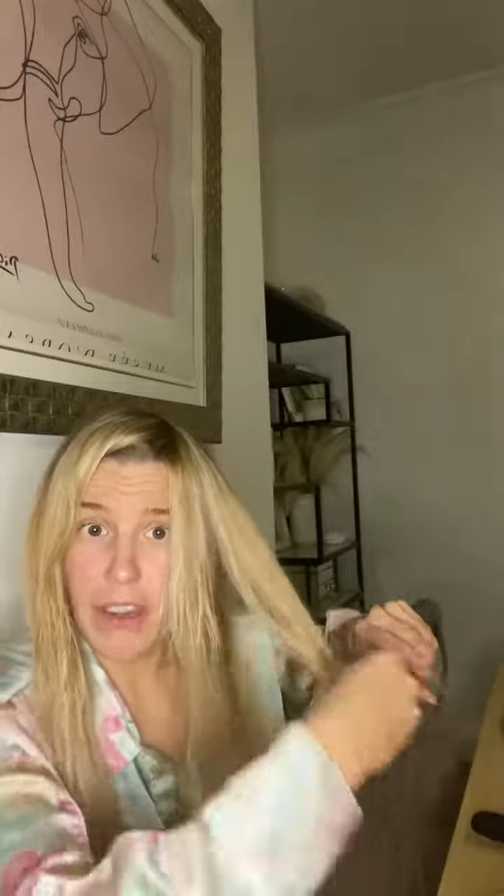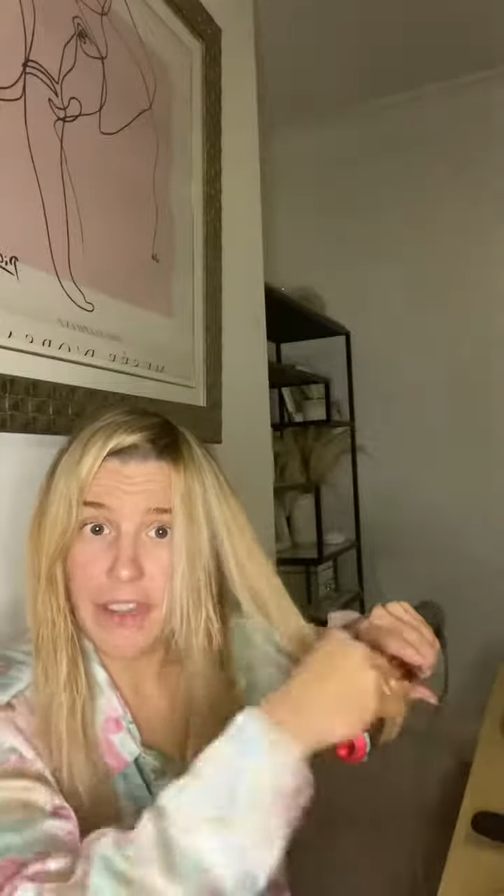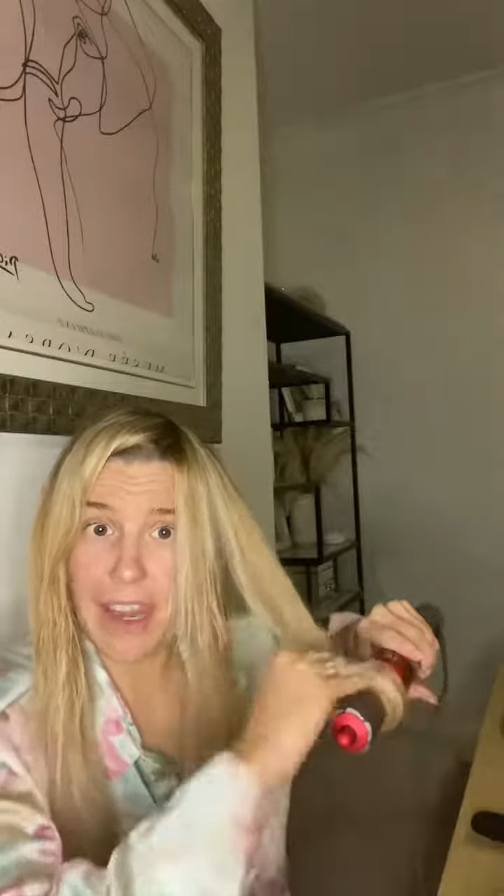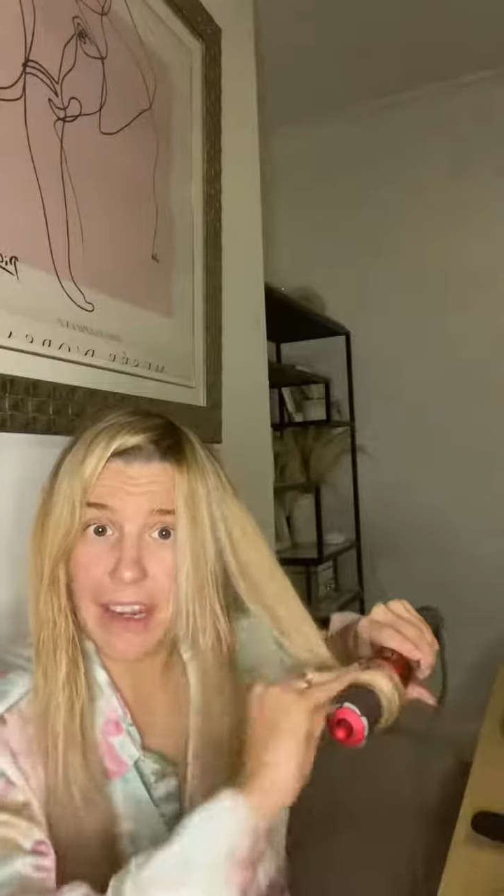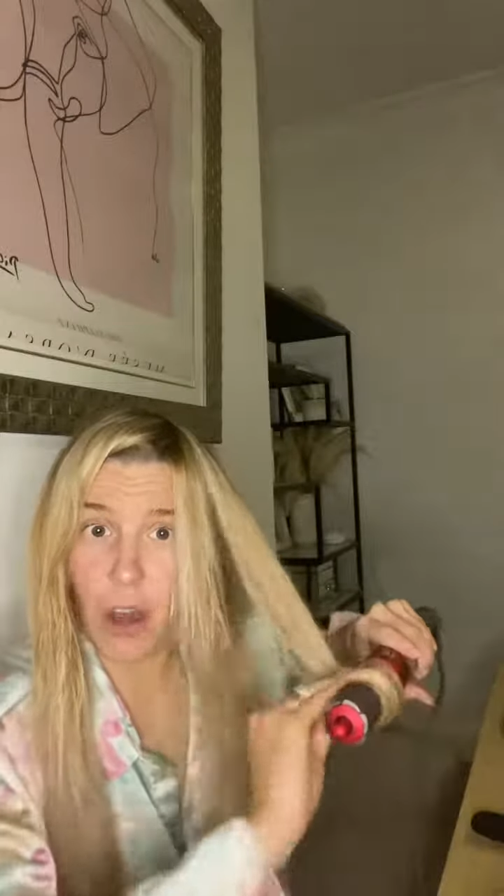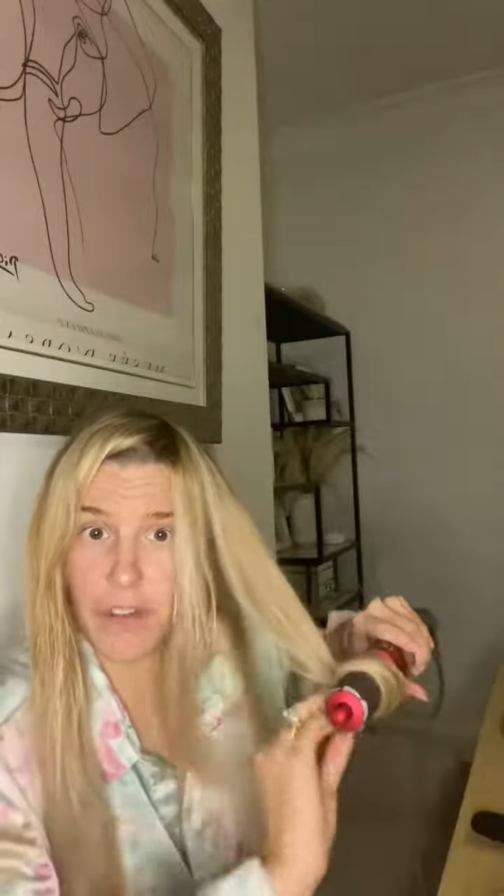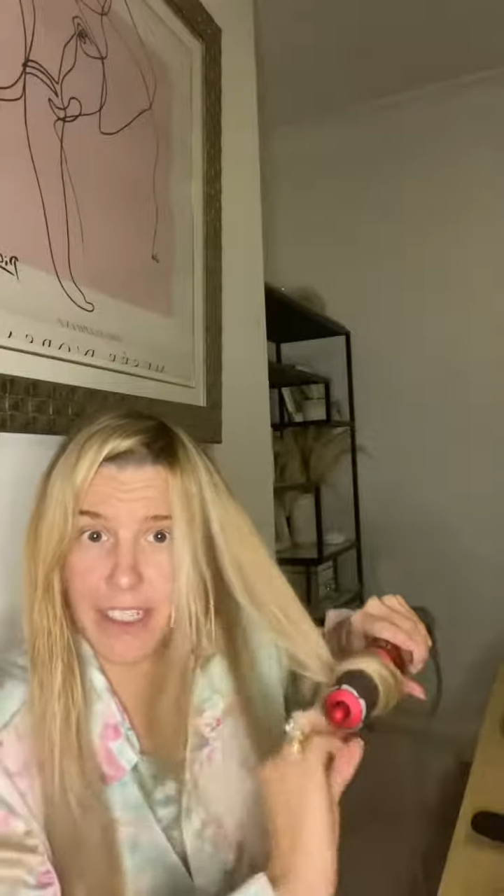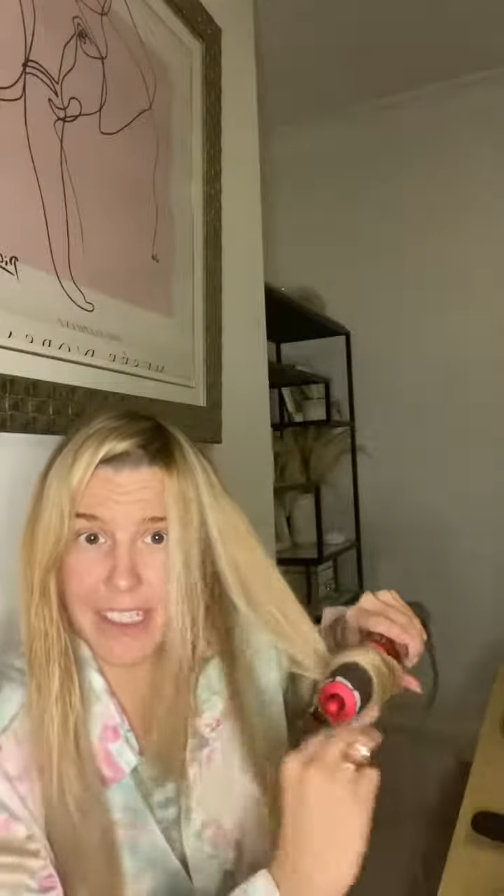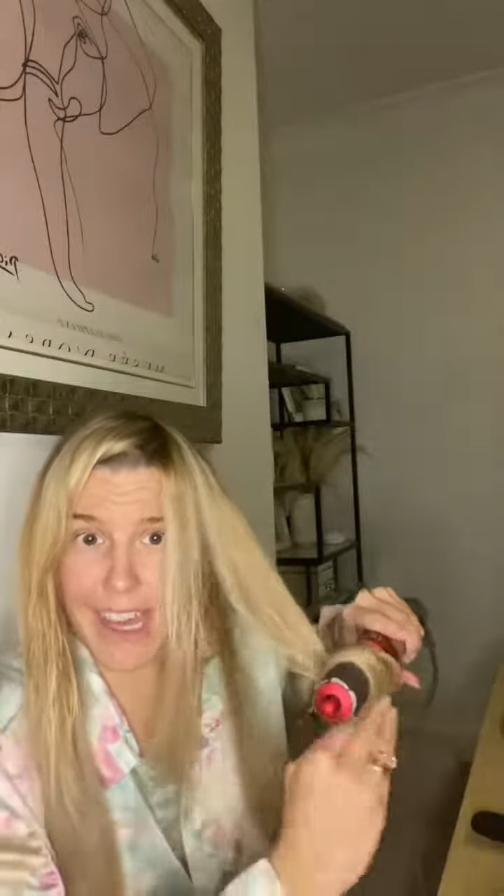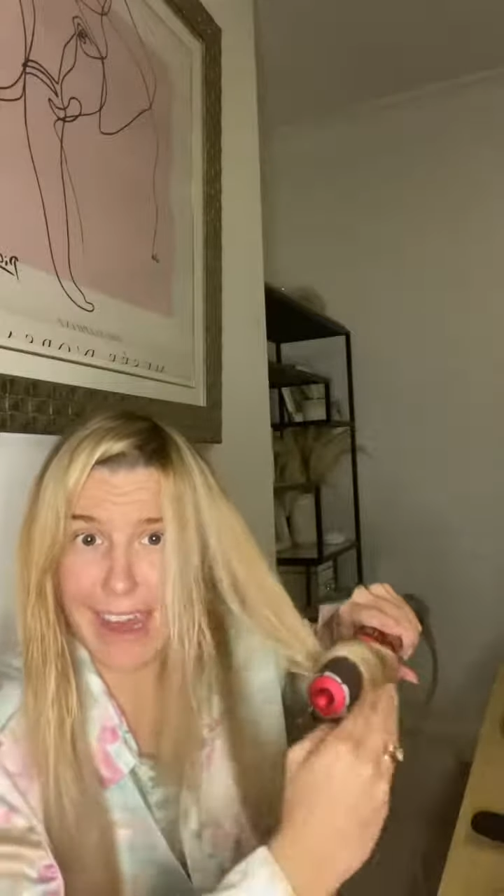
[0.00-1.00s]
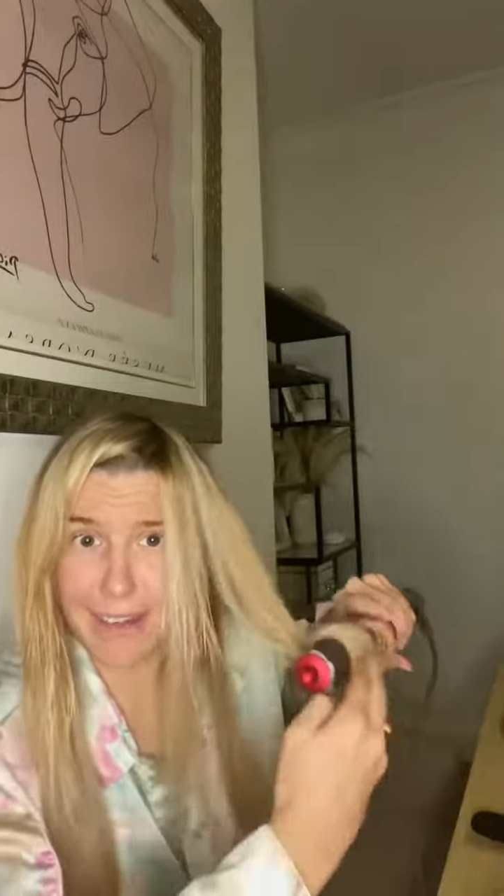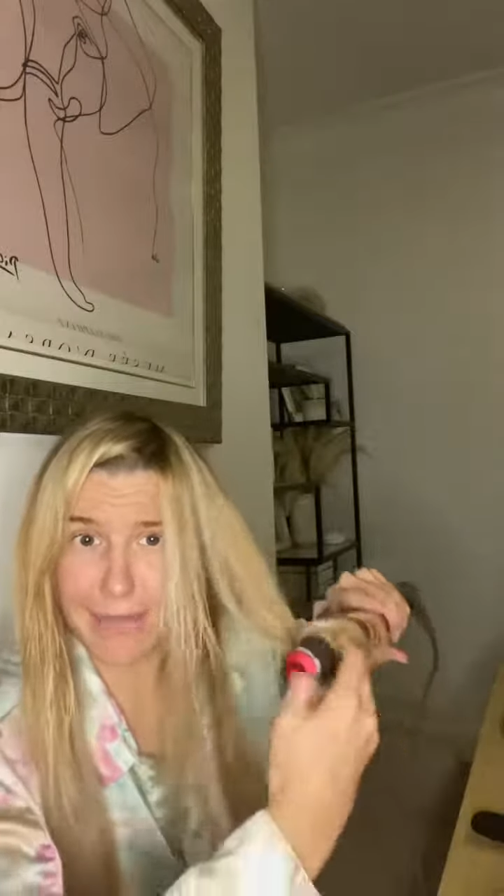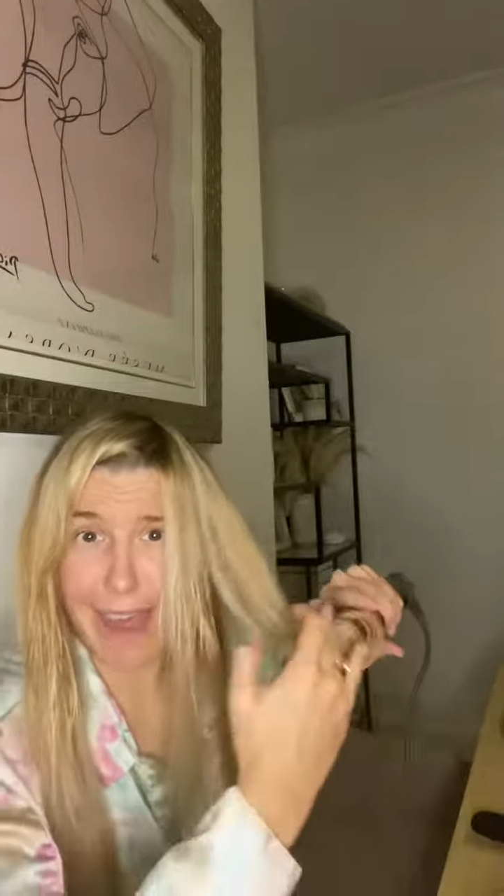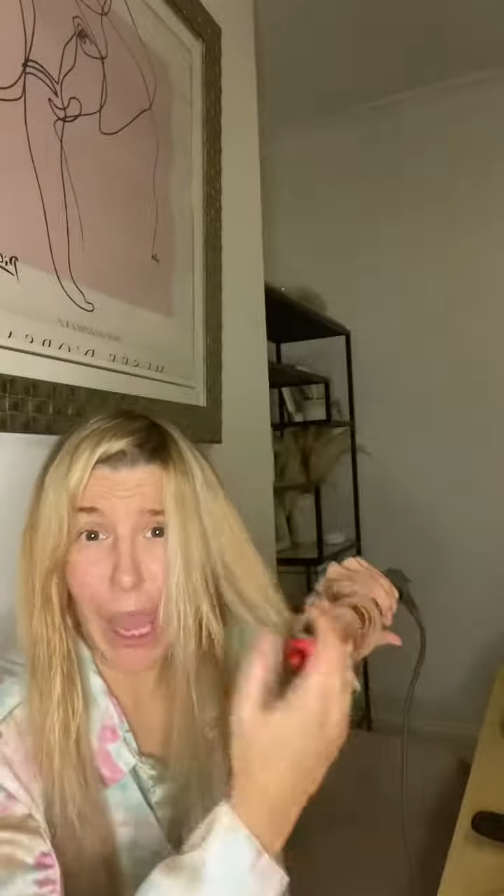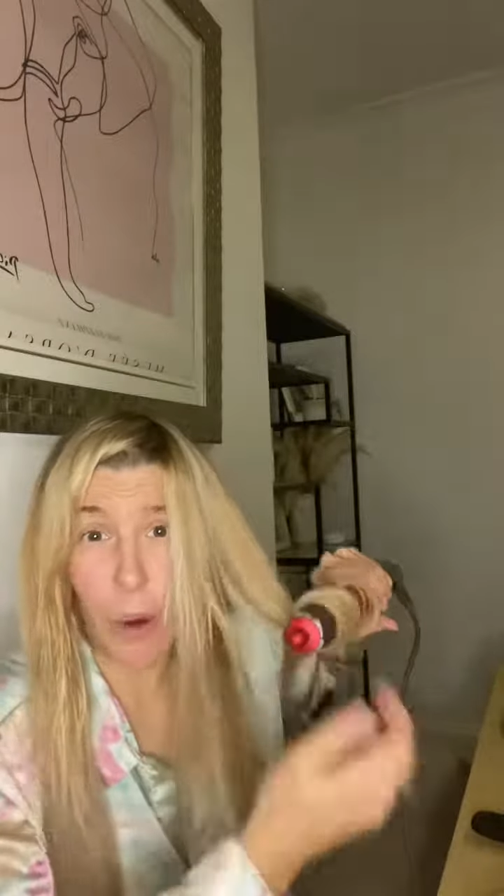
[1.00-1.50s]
then obviously I